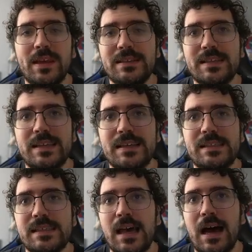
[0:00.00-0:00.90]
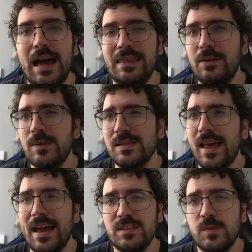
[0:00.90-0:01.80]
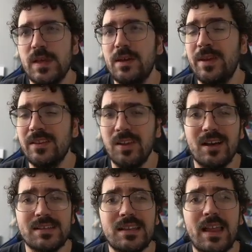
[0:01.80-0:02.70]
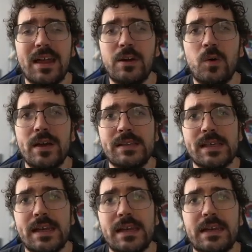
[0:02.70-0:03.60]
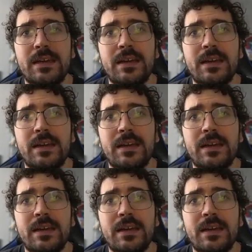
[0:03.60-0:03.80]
into this, uh, I think was last week, and we lost a lot of coins on it.